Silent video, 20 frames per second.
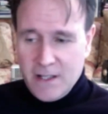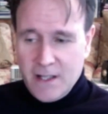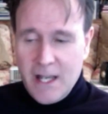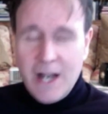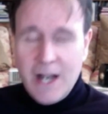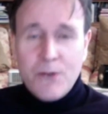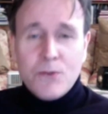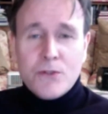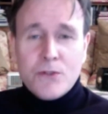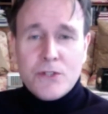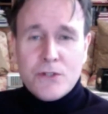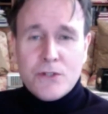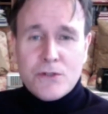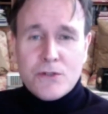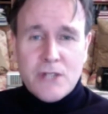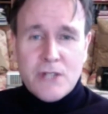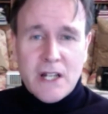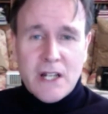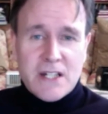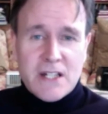How use
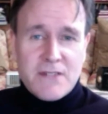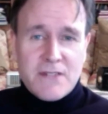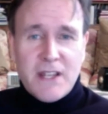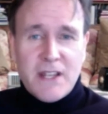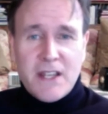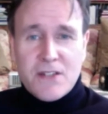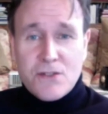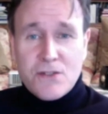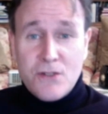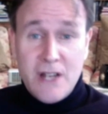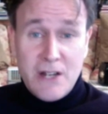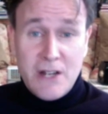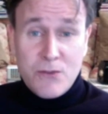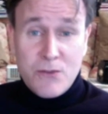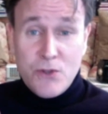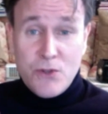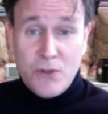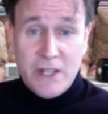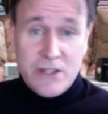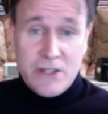the classification? How
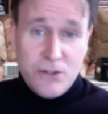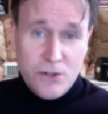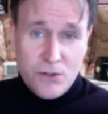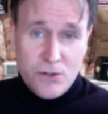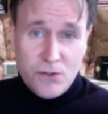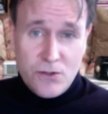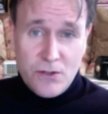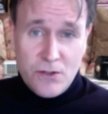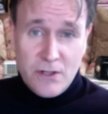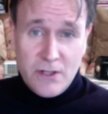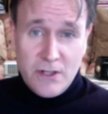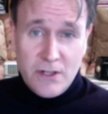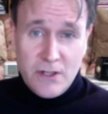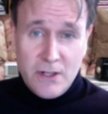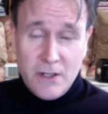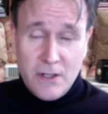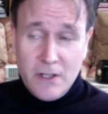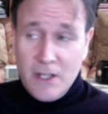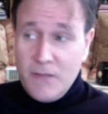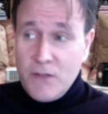you can use,
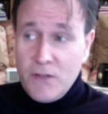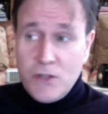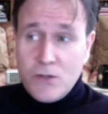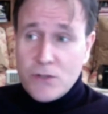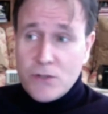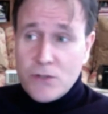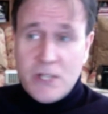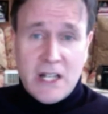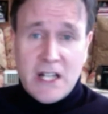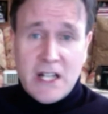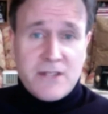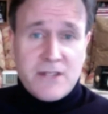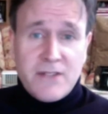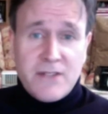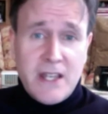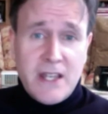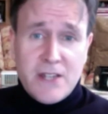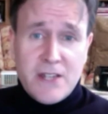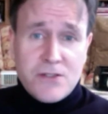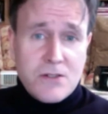if you use the
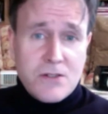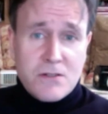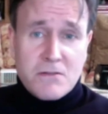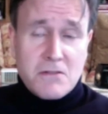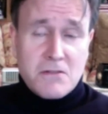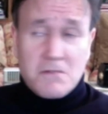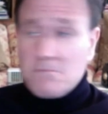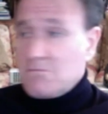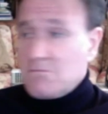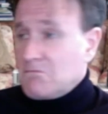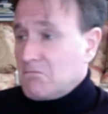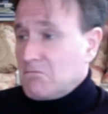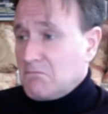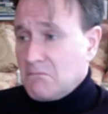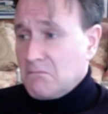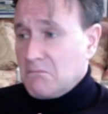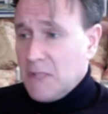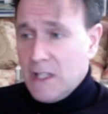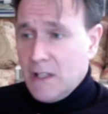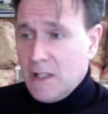classifications,
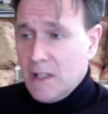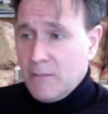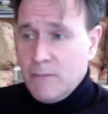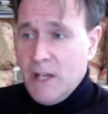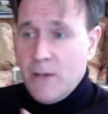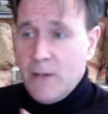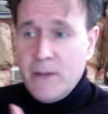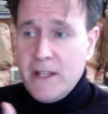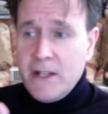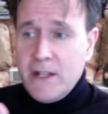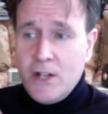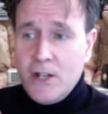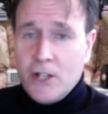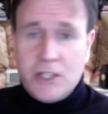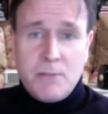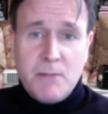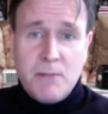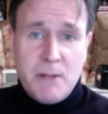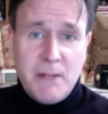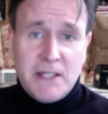maybe not
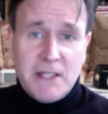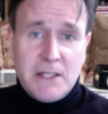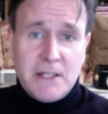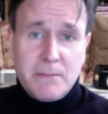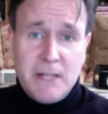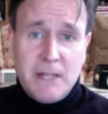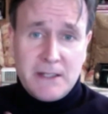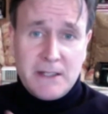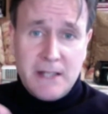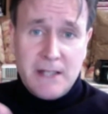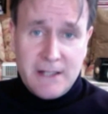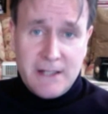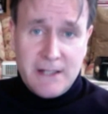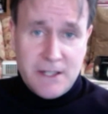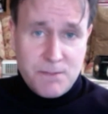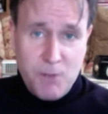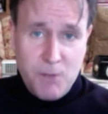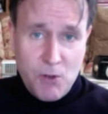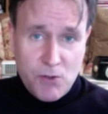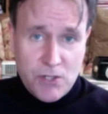implemented, but at
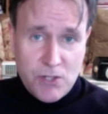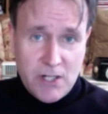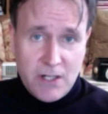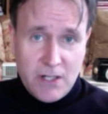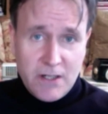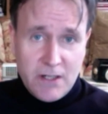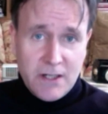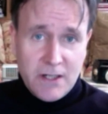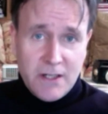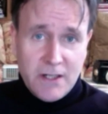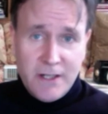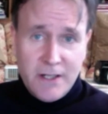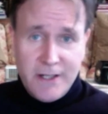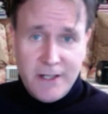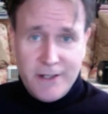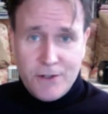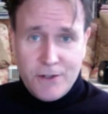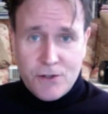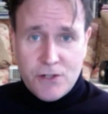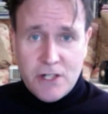disposal
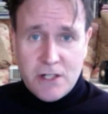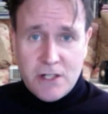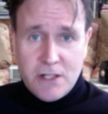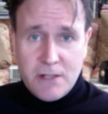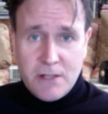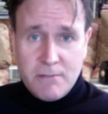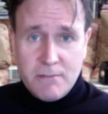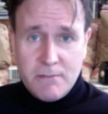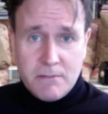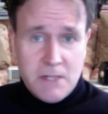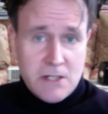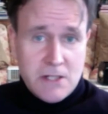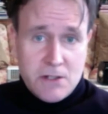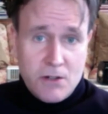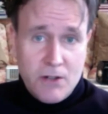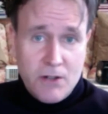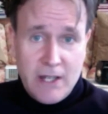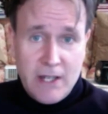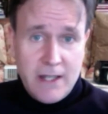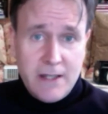in your system, it's
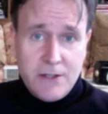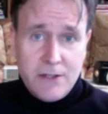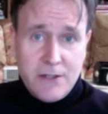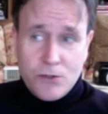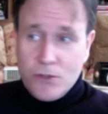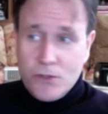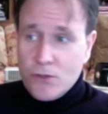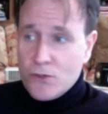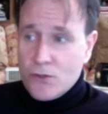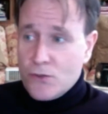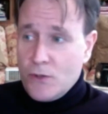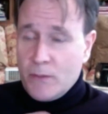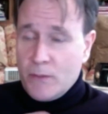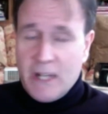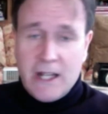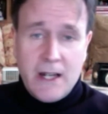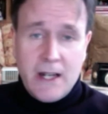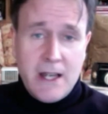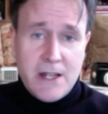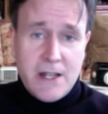okay. You use only
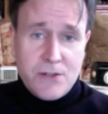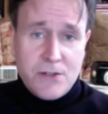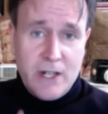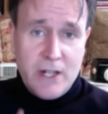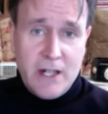class.